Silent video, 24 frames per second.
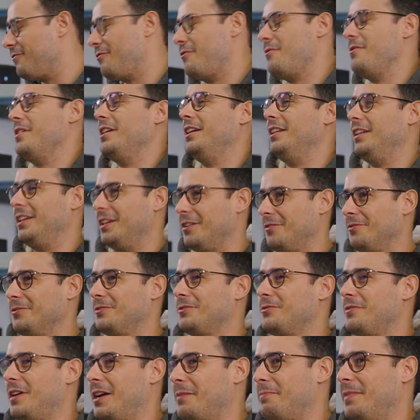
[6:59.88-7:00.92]
really good
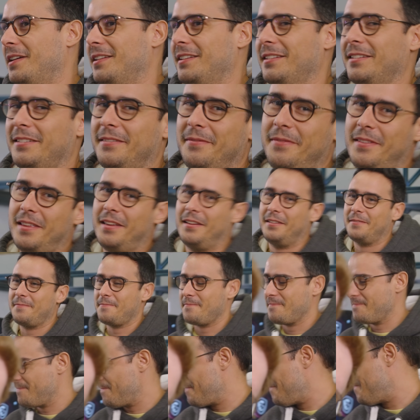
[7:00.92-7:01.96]
trackpad. I'm
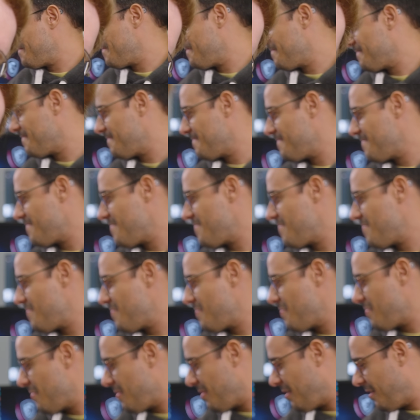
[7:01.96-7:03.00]
holding it wrong. I will
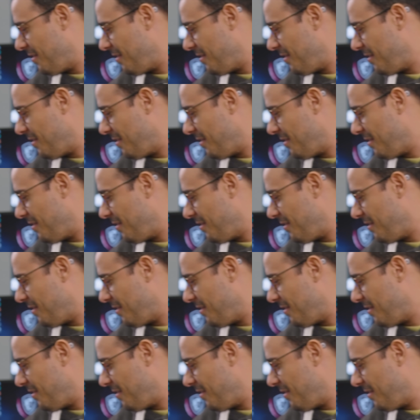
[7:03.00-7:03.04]
say